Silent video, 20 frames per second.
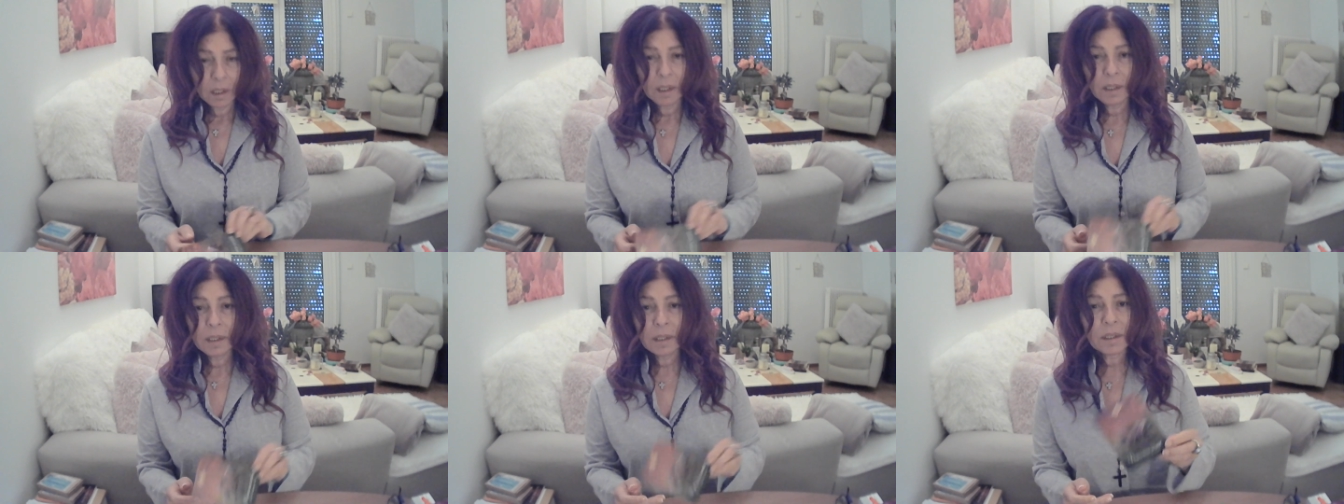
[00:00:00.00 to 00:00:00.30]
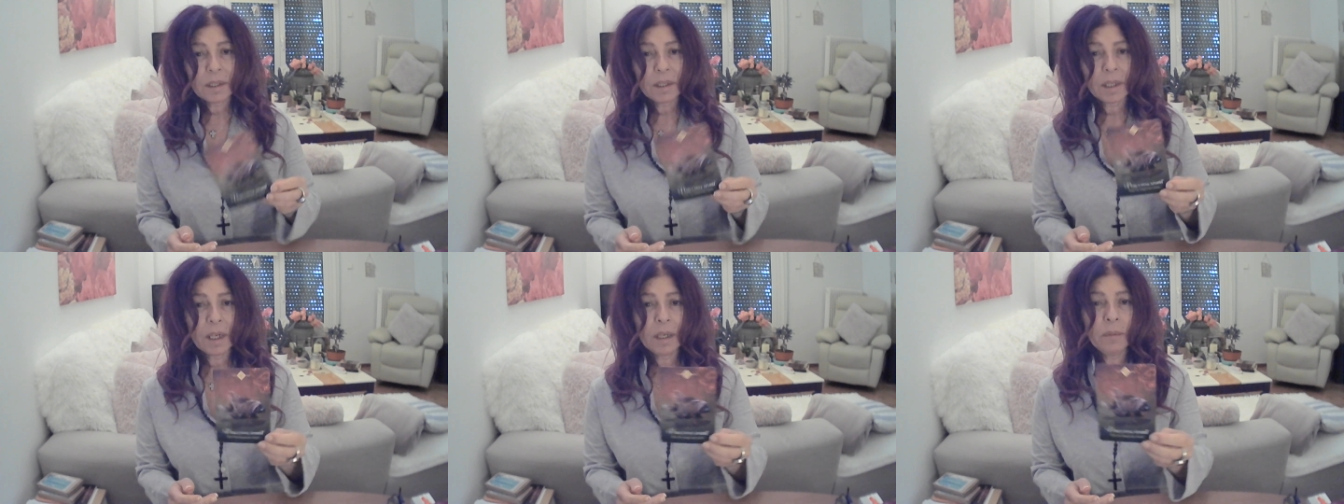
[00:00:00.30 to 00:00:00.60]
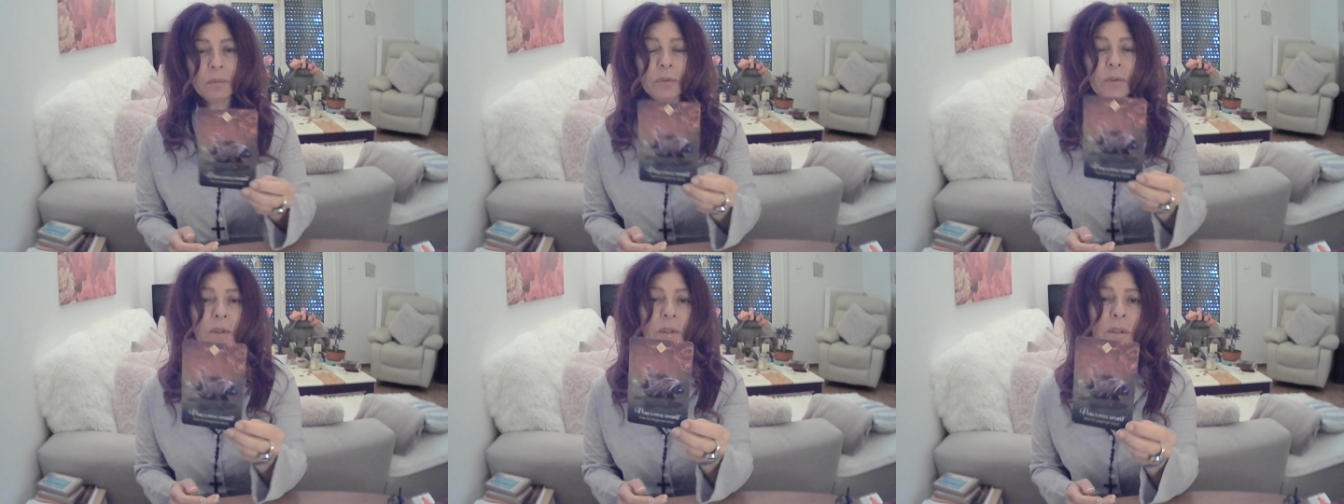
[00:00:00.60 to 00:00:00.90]
And it's
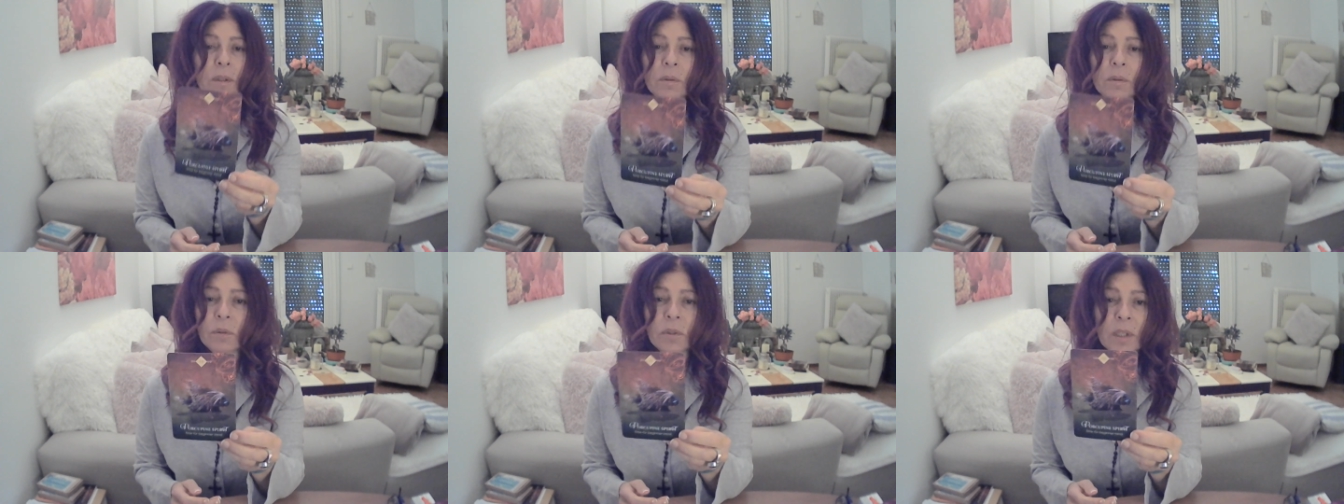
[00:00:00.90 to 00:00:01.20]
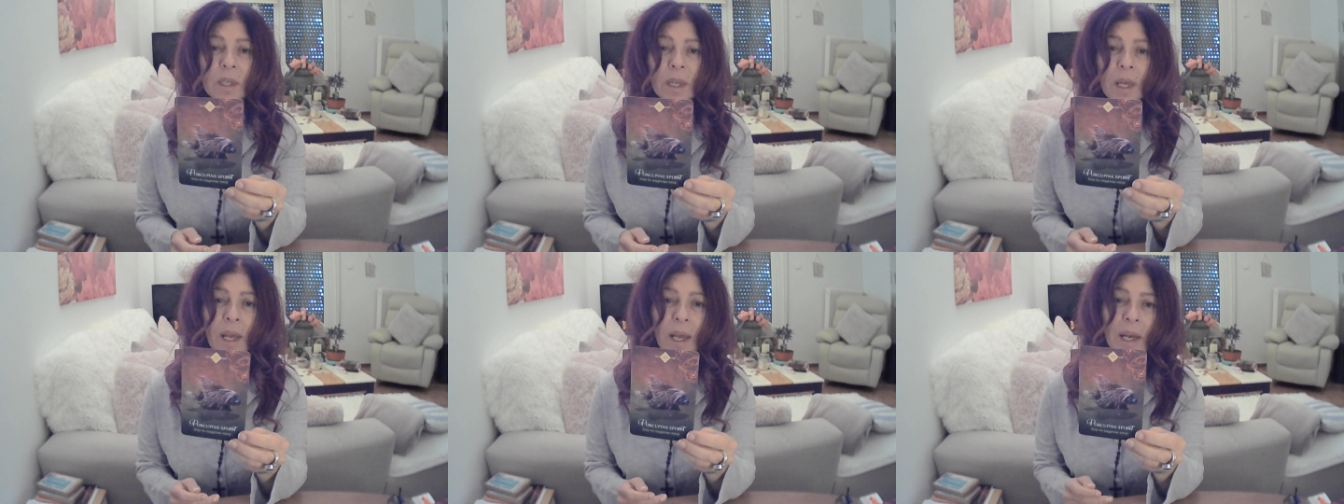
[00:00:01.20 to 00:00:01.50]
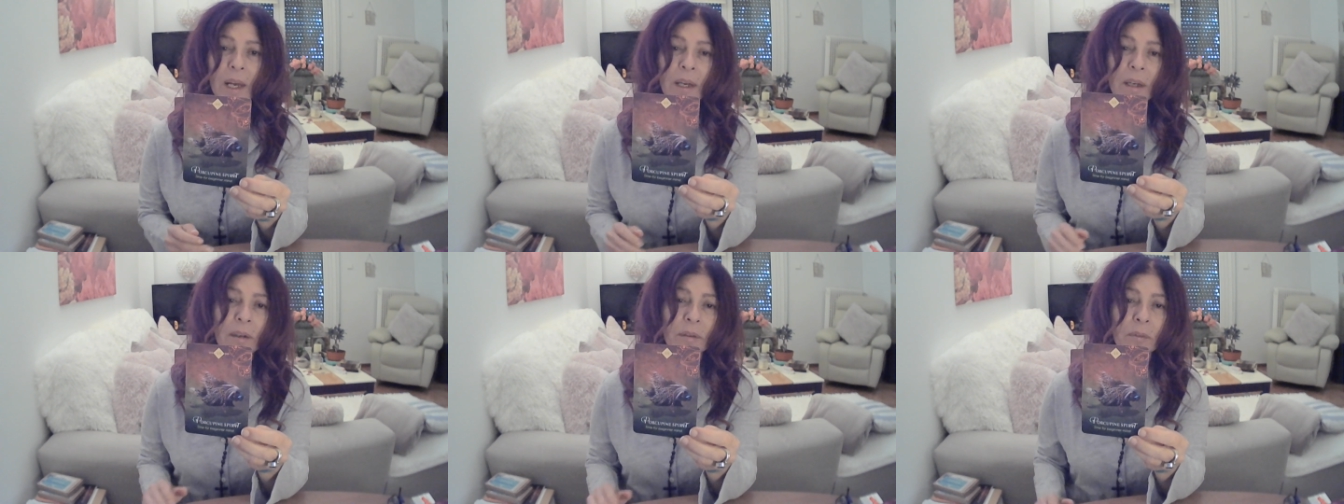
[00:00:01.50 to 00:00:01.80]
time for you to
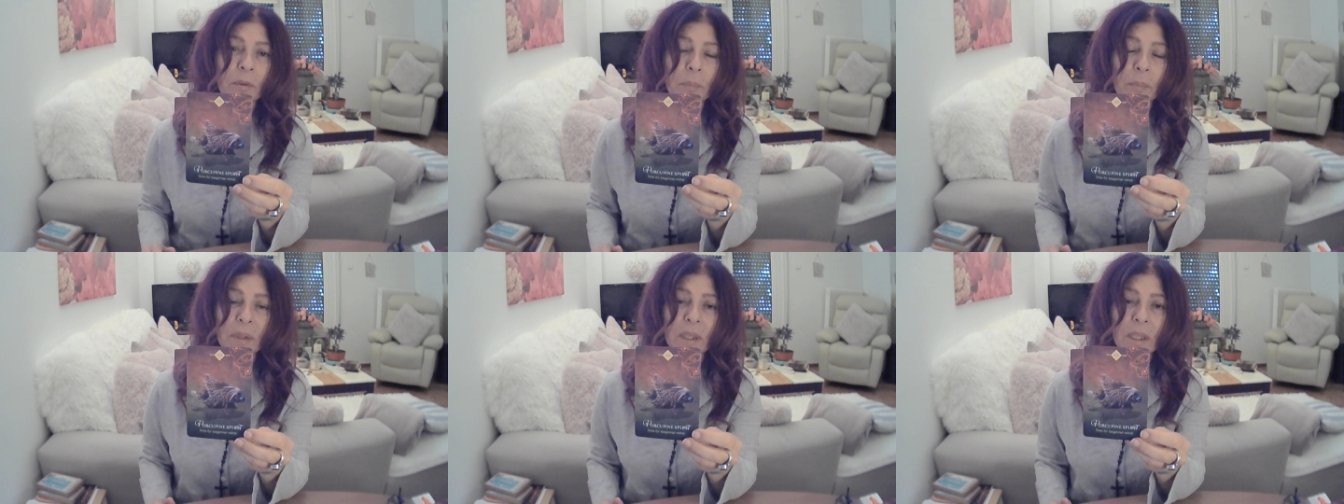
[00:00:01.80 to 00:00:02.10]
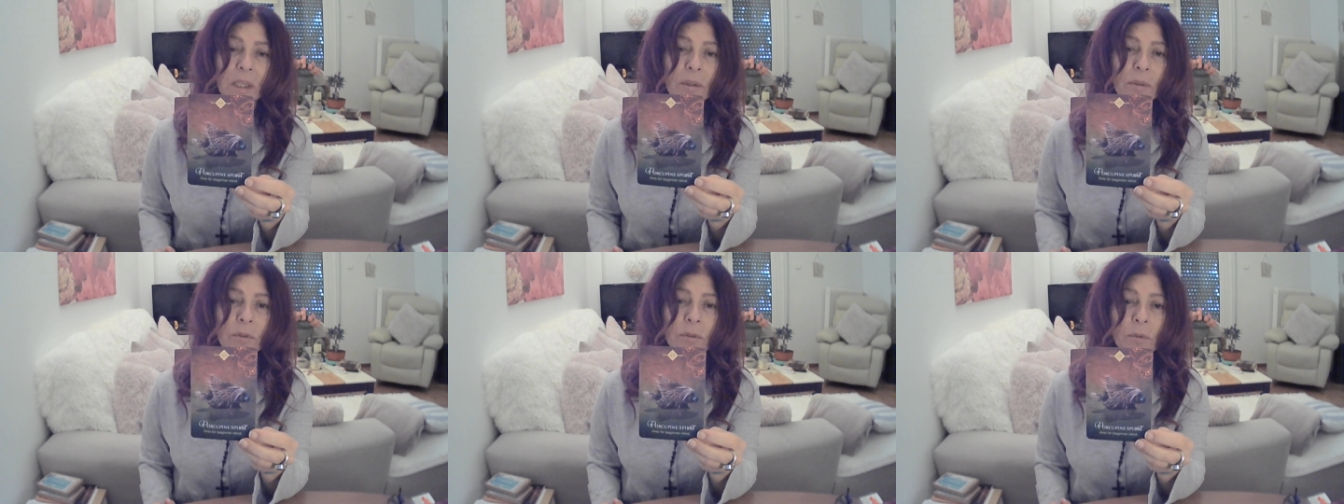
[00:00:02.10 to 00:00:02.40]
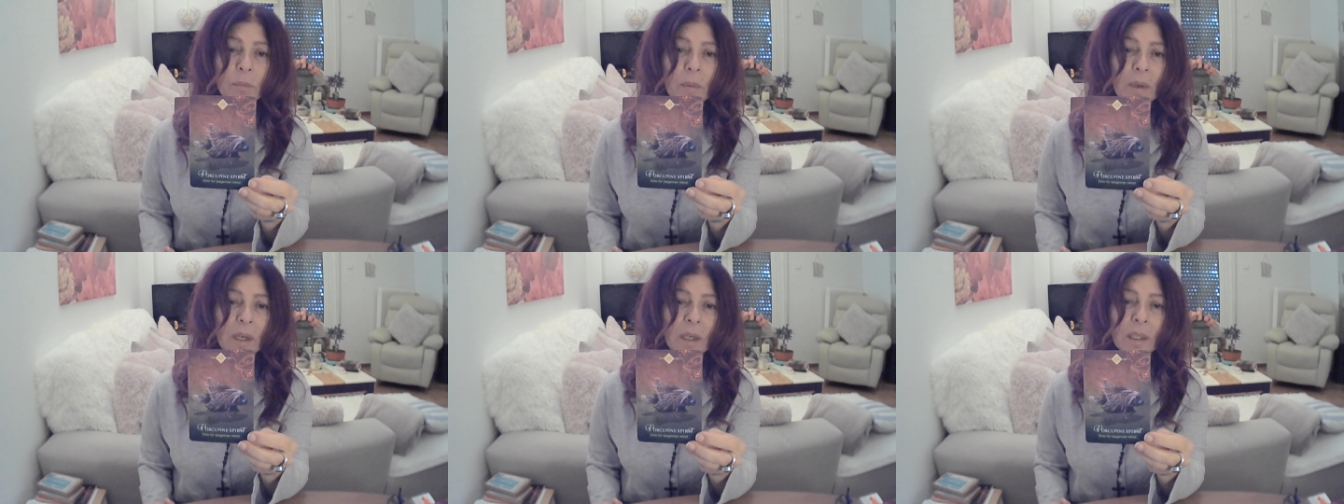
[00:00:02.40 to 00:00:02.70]
have a
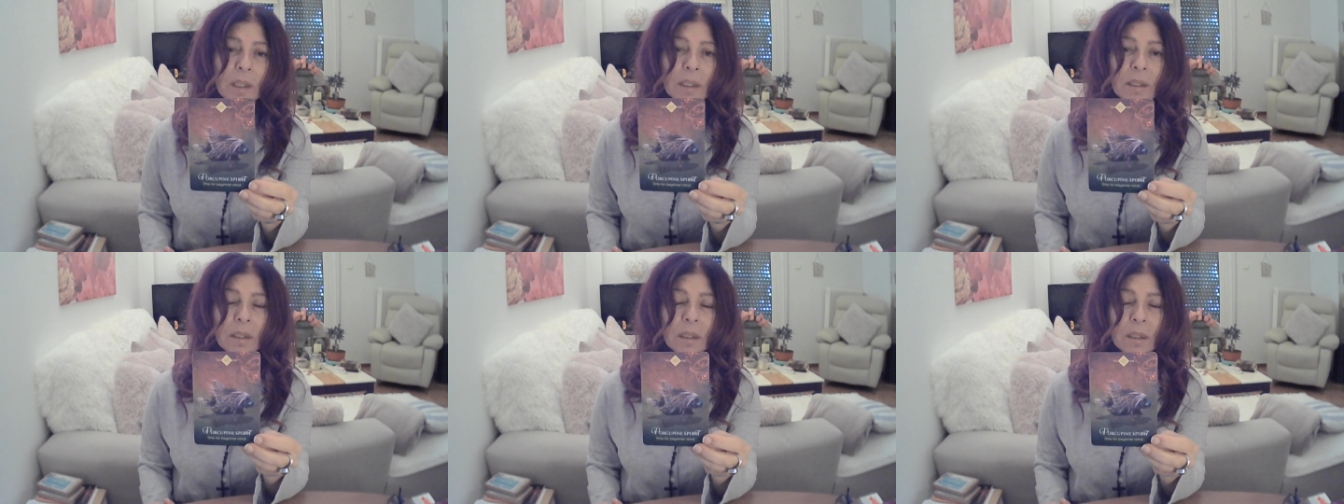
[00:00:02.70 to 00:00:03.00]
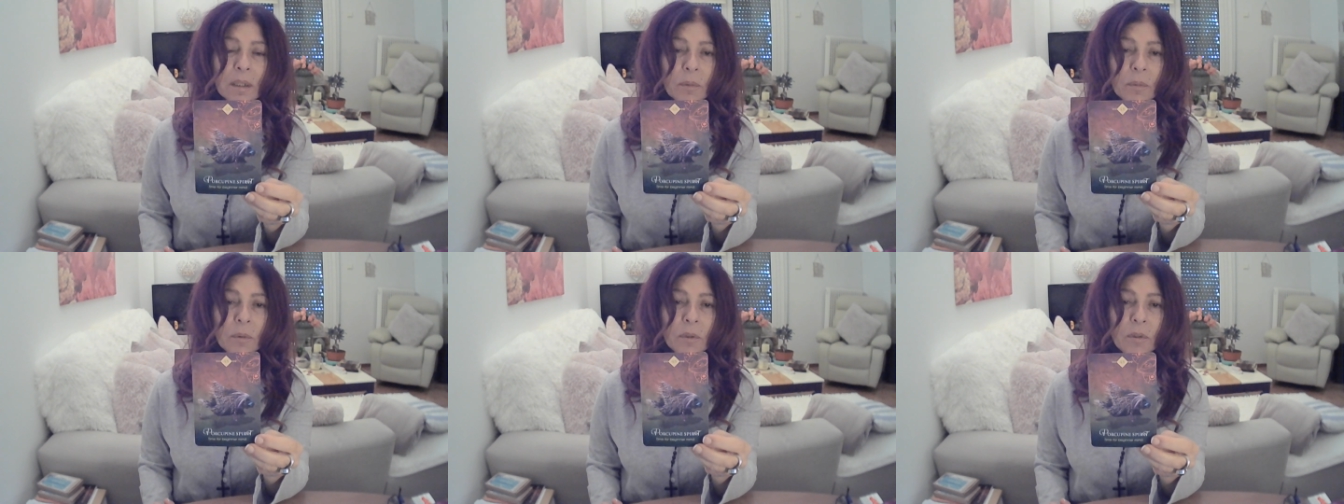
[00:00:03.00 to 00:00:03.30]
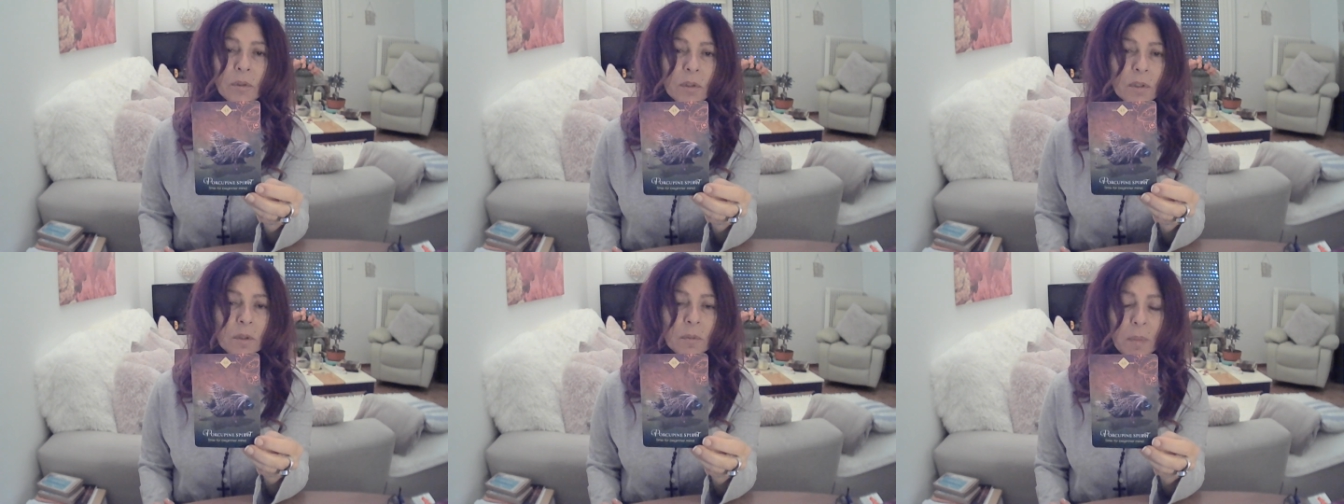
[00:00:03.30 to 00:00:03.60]
beginner's mind,
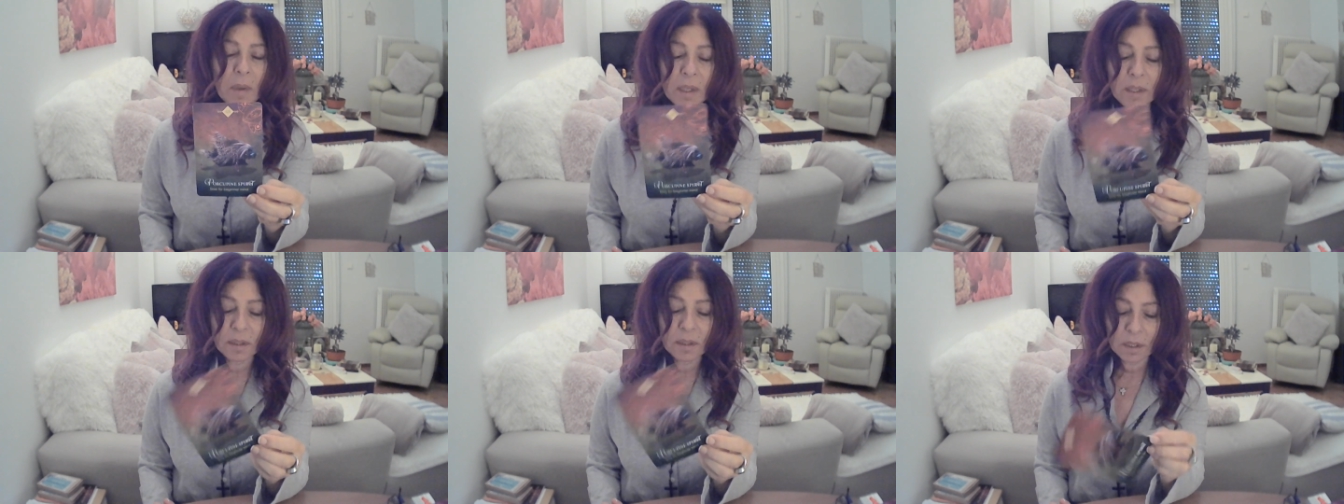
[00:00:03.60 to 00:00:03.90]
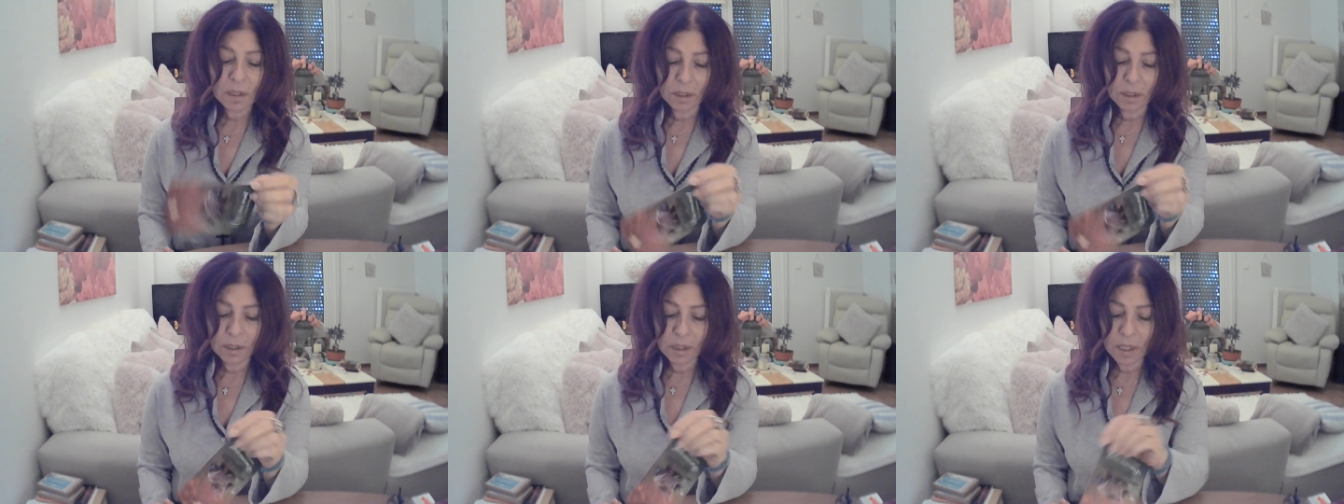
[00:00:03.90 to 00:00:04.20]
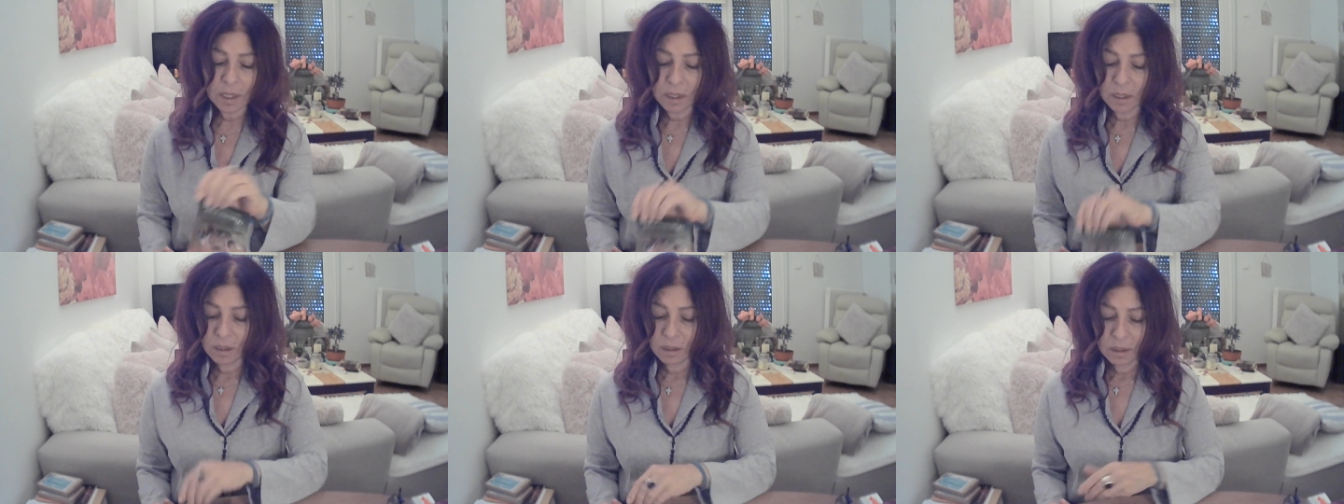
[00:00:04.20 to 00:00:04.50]
which is
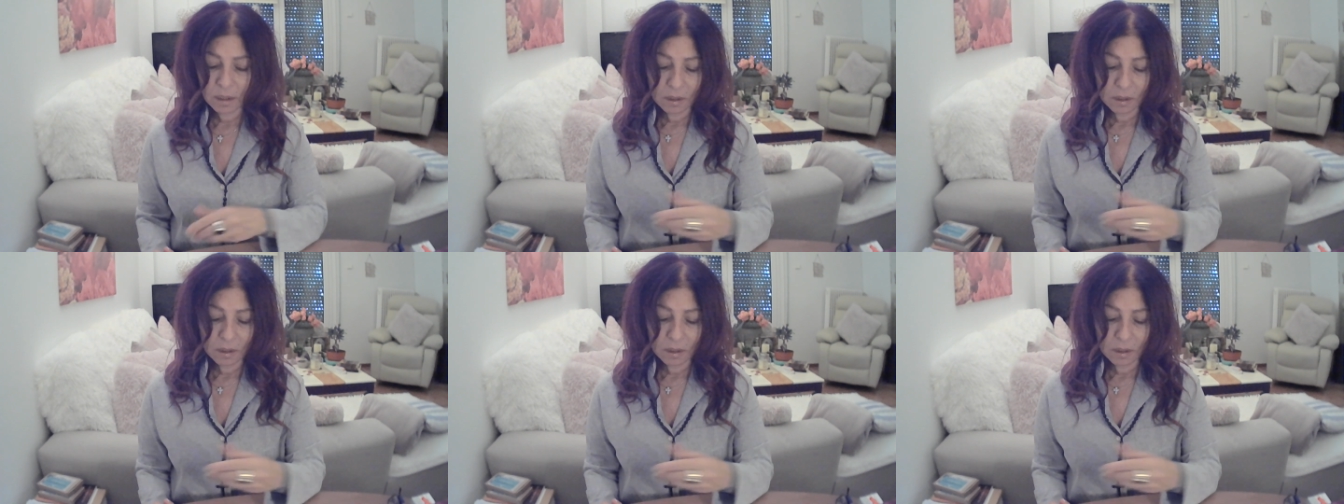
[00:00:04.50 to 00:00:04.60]
basically